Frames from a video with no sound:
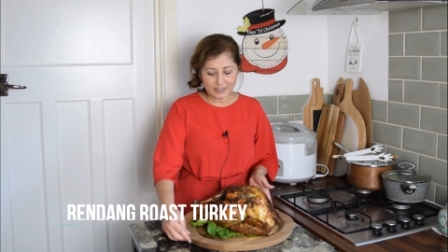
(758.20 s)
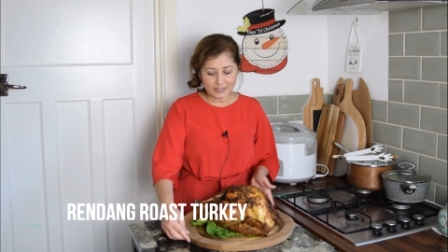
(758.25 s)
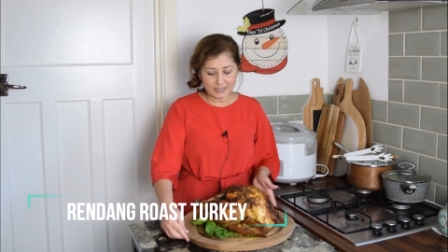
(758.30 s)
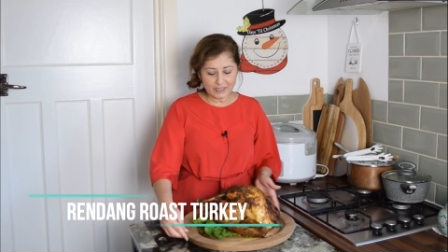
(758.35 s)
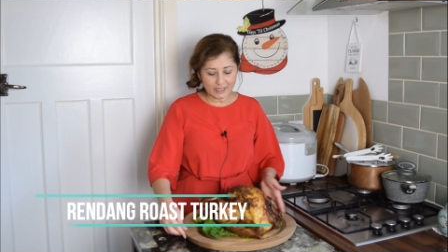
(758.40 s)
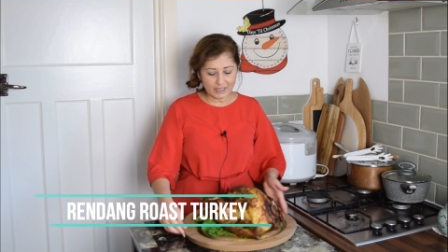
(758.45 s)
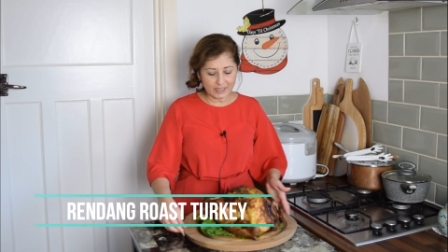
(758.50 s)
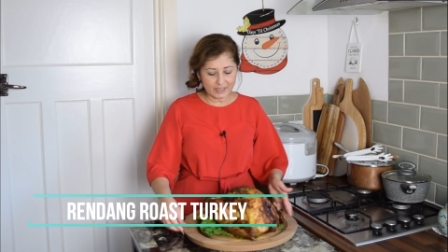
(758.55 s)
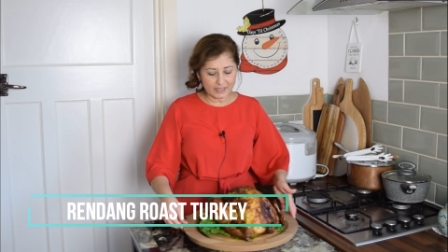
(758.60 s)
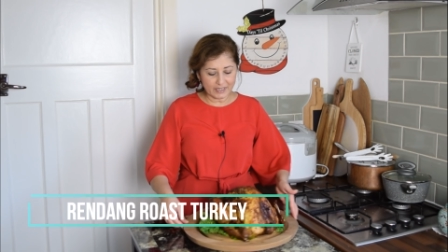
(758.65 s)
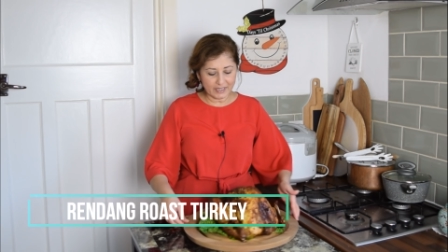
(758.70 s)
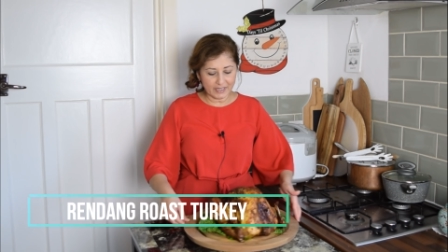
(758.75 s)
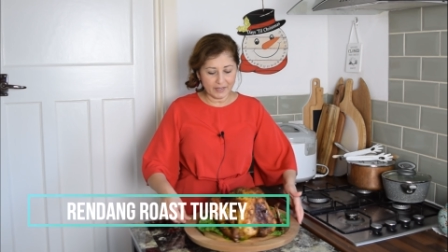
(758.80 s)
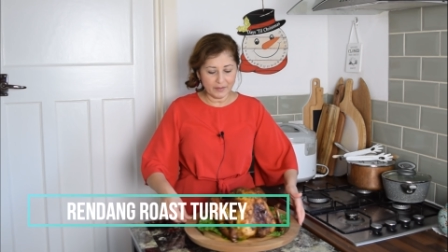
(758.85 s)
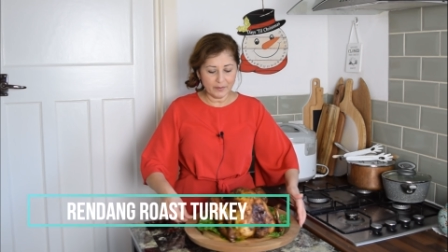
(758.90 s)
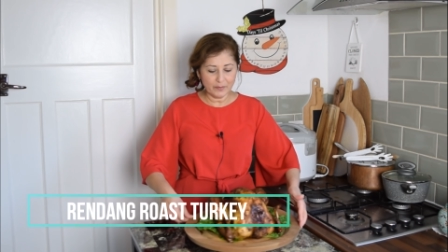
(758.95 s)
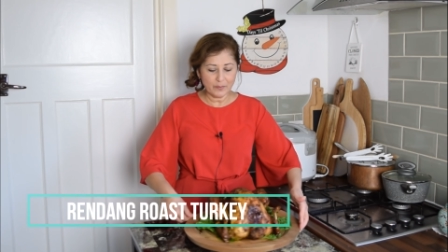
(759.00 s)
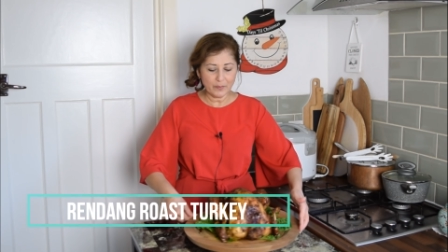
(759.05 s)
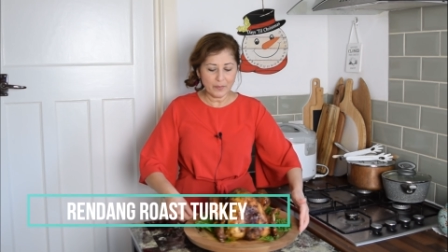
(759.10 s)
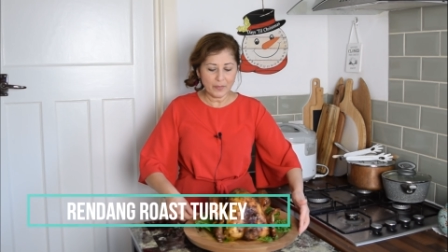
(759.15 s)
turkey.
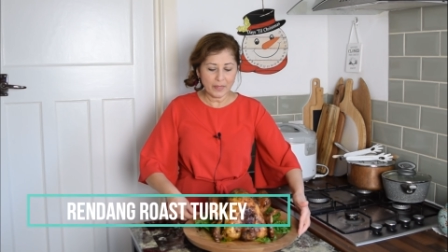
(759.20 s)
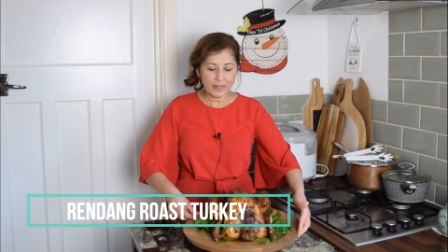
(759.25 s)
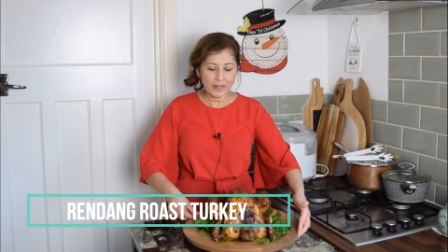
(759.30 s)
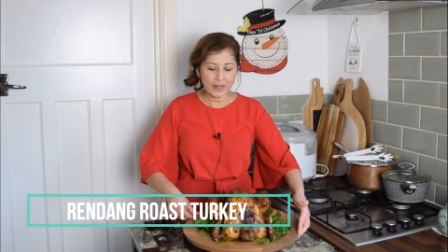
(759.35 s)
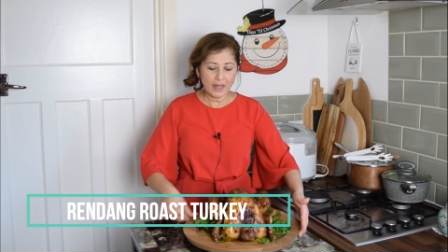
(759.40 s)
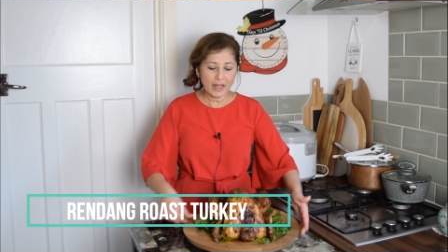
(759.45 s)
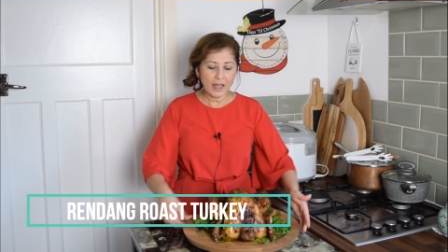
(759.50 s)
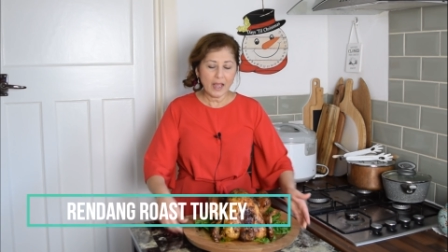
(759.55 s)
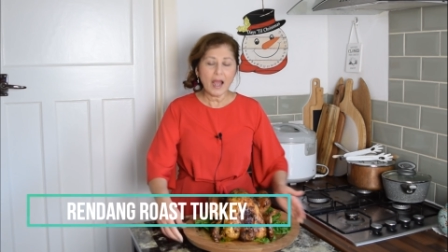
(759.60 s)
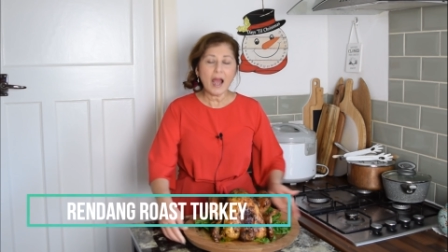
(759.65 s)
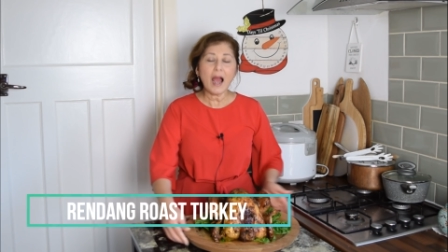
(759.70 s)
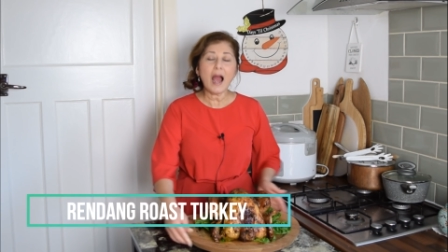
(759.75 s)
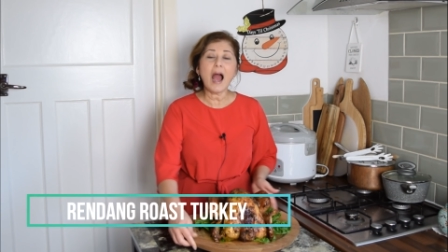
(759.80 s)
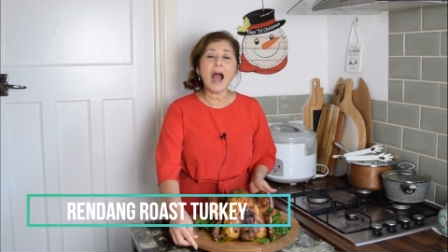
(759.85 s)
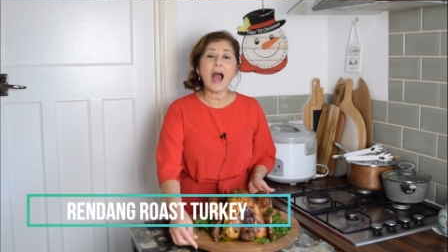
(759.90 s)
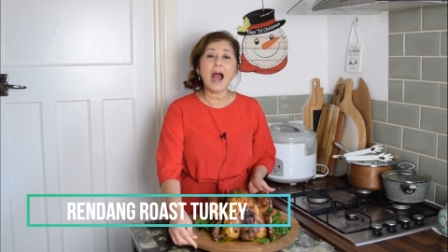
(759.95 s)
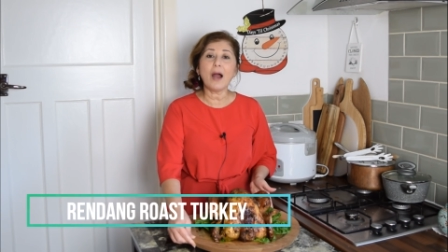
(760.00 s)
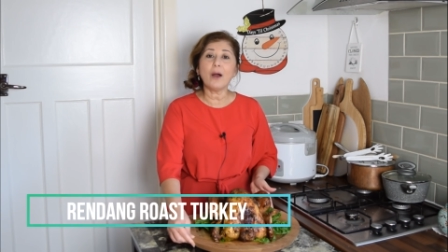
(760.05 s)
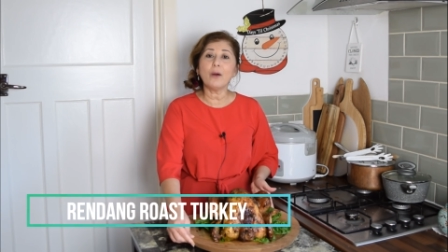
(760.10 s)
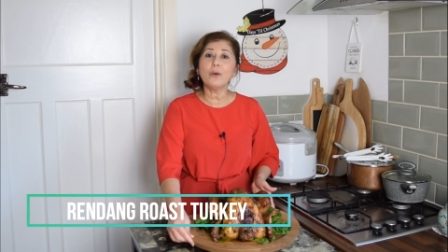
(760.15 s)

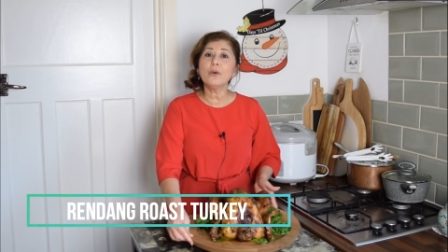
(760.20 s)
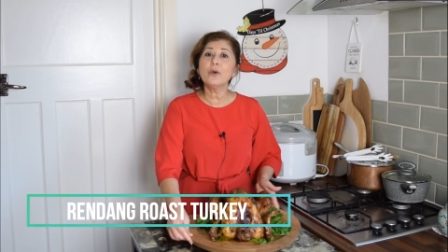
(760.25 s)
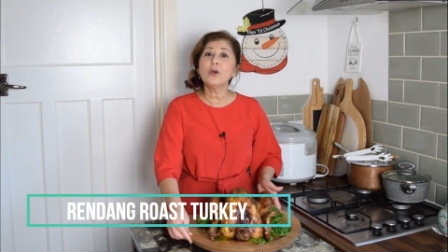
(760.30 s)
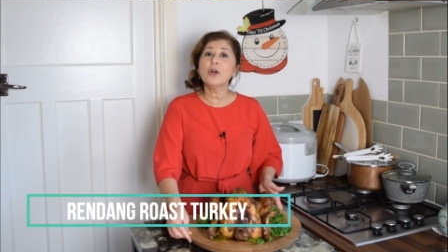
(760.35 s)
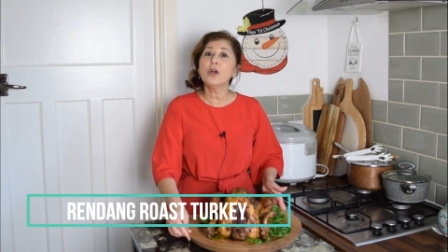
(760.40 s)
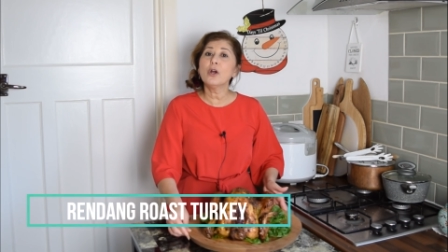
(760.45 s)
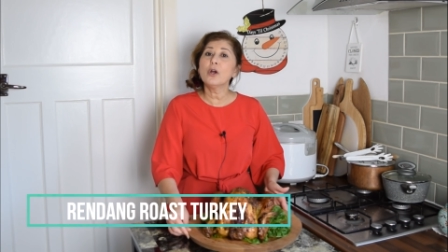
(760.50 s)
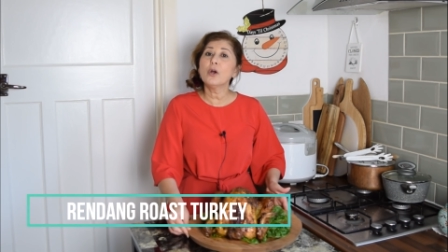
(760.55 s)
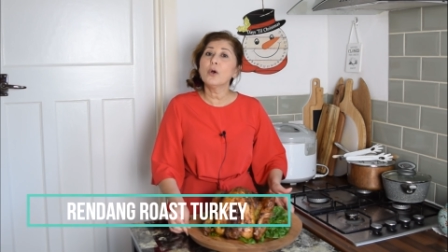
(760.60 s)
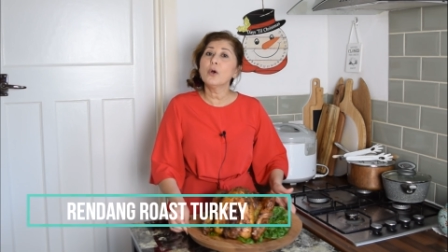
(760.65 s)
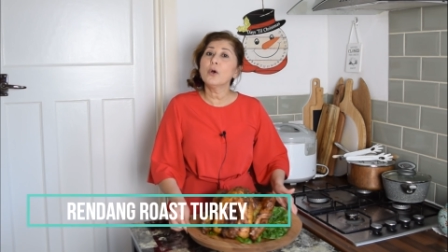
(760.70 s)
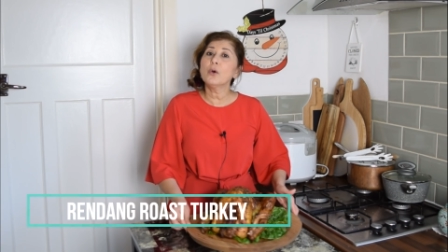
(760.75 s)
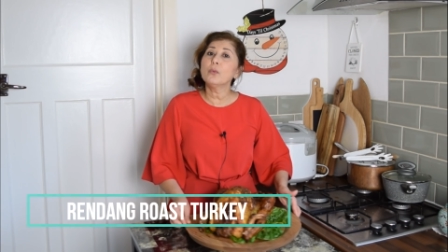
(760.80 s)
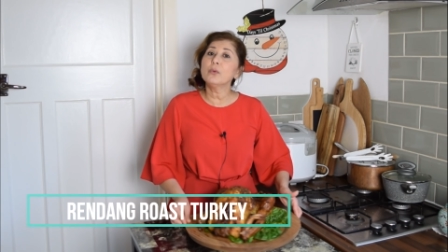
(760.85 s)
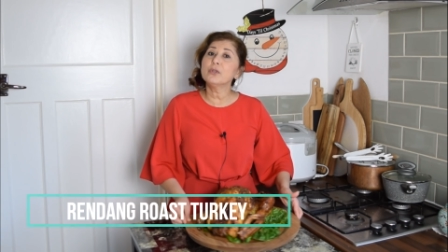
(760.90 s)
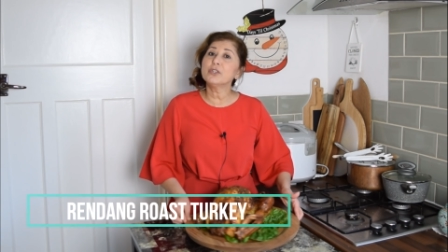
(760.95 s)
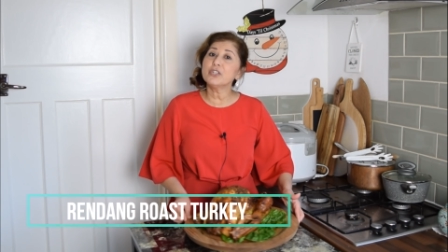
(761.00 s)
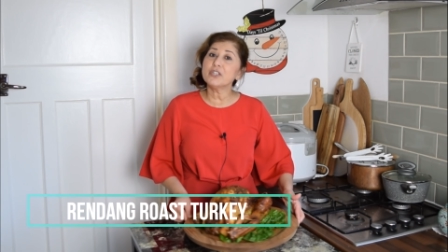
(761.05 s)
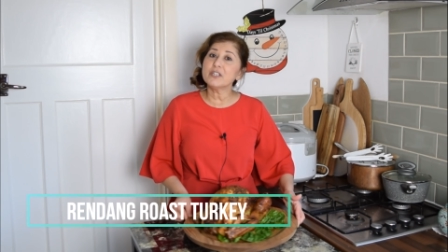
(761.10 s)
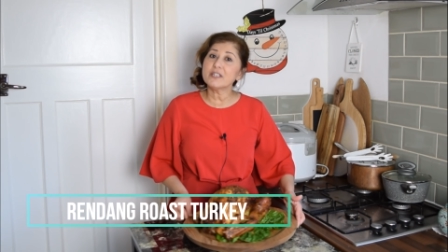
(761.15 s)
How
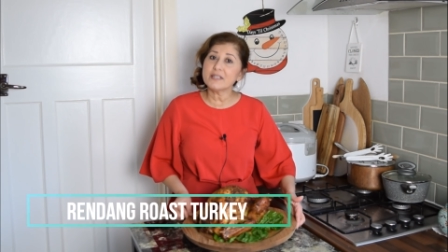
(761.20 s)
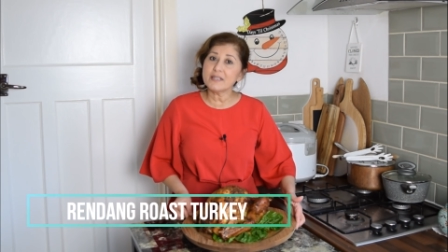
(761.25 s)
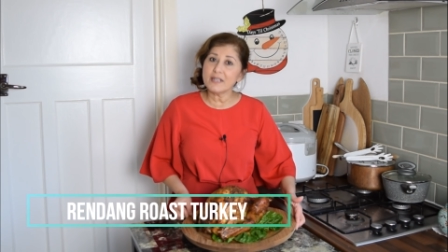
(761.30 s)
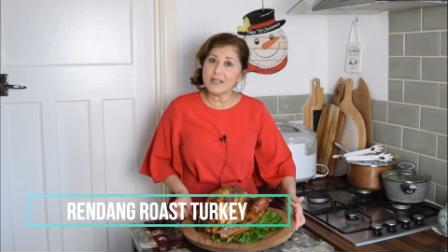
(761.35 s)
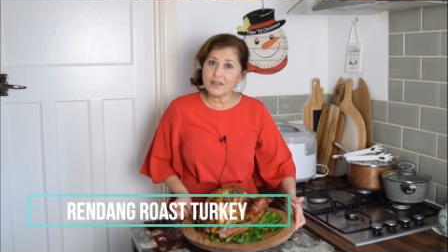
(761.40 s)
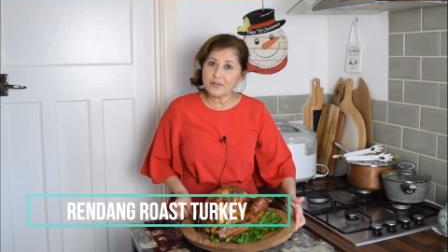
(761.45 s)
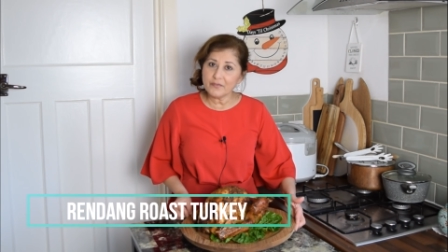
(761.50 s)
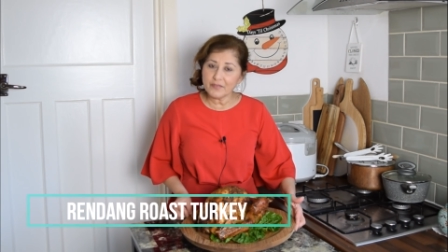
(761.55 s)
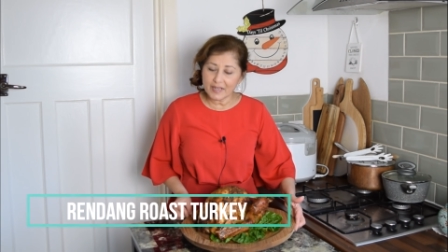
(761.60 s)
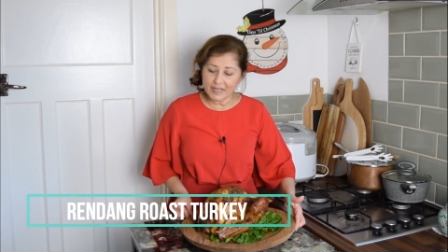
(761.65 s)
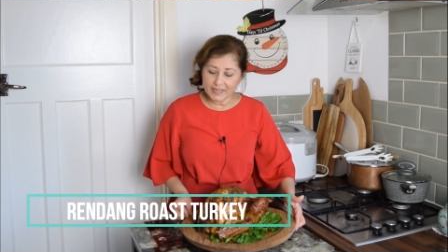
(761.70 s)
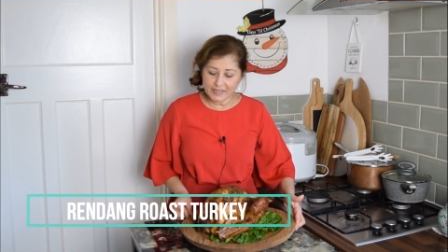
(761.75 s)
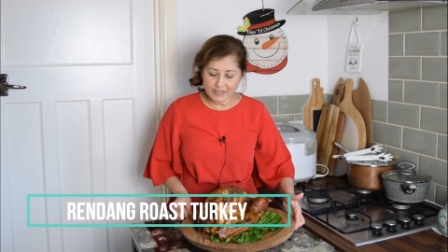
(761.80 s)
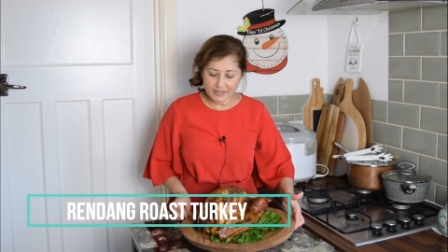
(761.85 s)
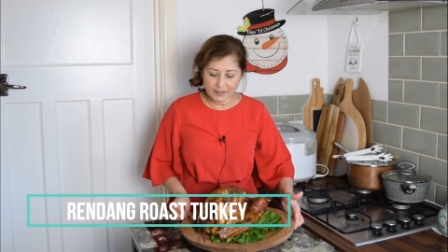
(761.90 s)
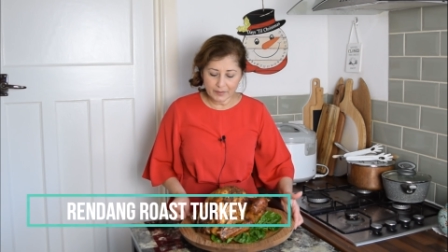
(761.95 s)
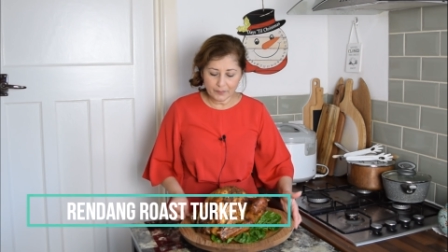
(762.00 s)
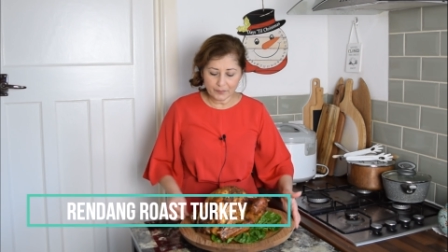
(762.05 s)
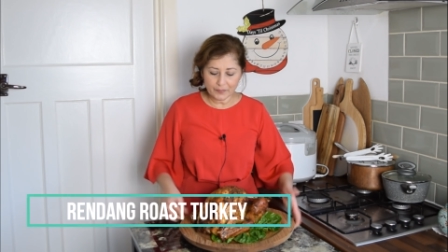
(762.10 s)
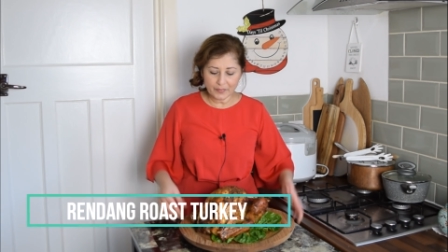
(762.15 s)
would you serve it?